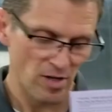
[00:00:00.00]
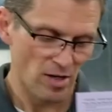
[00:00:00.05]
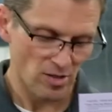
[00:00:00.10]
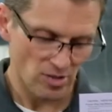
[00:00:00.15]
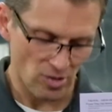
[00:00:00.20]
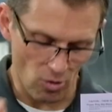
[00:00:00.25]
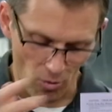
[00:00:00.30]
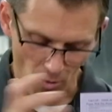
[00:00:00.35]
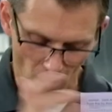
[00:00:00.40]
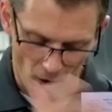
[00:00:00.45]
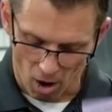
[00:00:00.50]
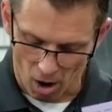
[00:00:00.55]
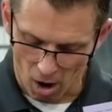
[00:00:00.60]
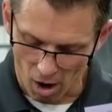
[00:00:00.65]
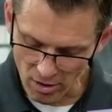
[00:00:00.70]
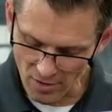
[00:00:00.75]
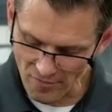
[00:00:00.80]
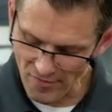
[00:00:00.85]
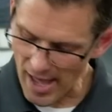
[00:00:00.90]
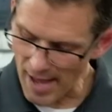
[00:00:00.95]
So
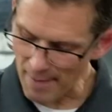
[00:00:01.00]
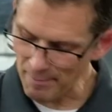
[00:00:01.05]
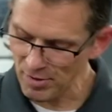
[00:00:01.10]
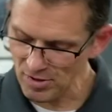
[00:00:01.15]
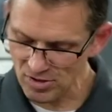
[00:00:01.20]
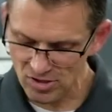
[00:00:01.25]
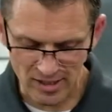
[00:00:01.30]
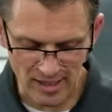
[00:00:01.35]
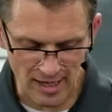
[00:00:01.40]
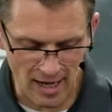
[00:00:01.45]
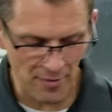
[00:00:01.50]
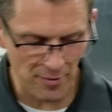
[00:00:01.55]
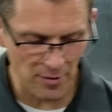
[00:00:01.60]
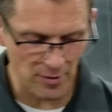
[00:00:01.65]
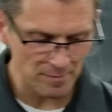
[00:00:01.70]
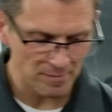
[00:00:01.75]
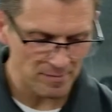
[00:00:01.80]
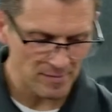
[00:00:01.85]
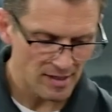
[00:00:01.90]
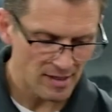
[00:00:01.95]
all of that put
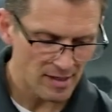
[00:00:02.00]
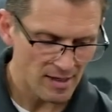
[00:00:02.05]
together